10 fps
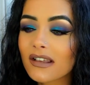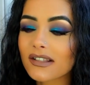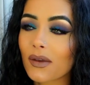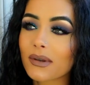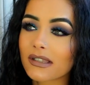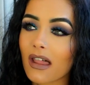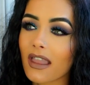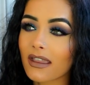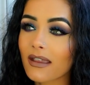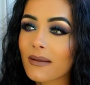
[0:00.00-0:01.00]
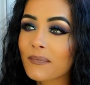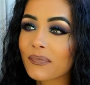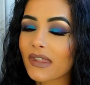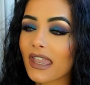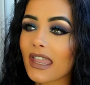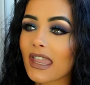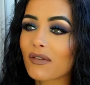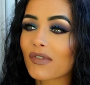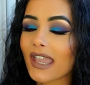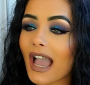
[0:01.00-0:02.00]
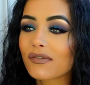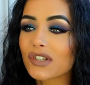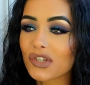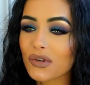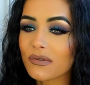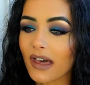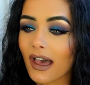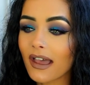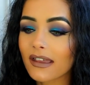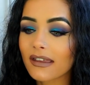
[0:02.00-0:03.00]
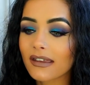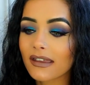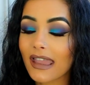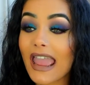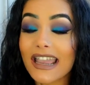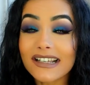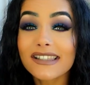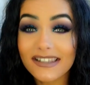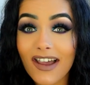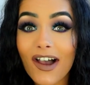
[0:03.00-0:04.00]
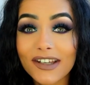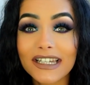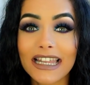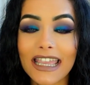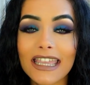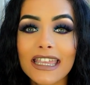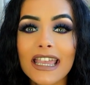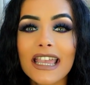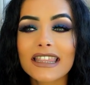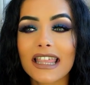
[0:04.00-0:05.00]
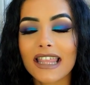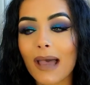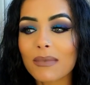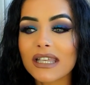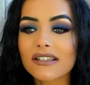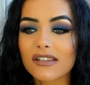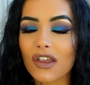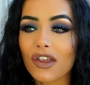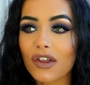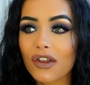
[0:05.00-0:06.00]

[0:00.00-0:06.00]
So it's like if they have to do that externally, and that means that